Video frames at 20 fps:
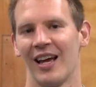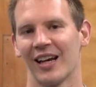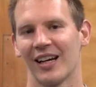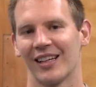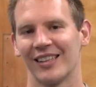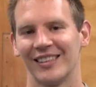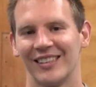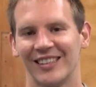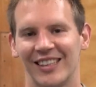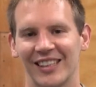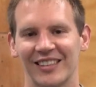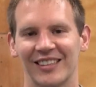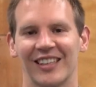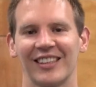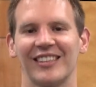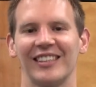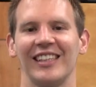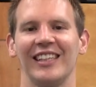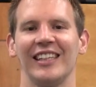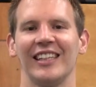
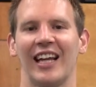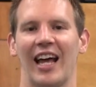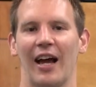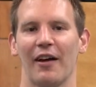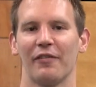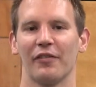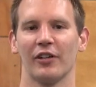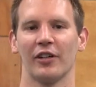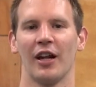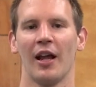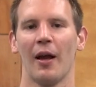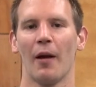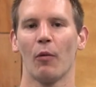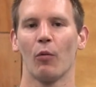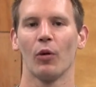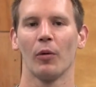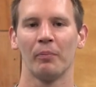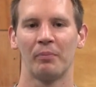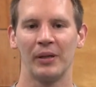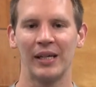Consistency and effort
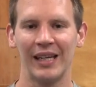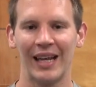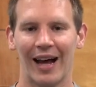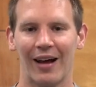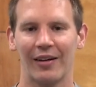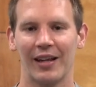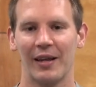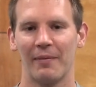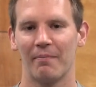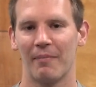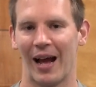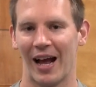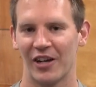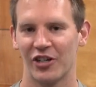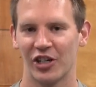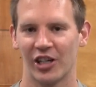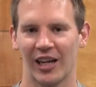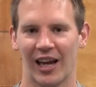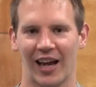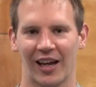will beat out a
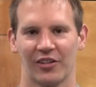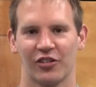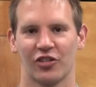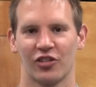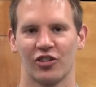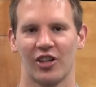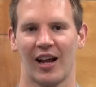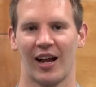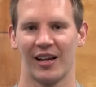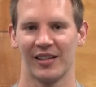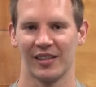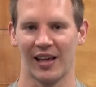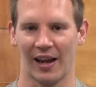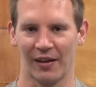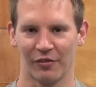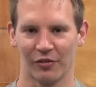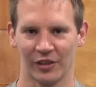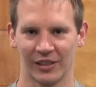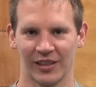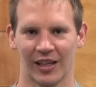magic exercise
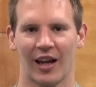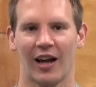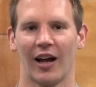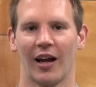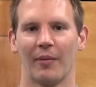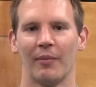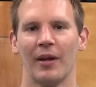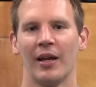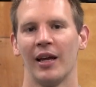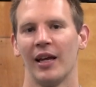every time.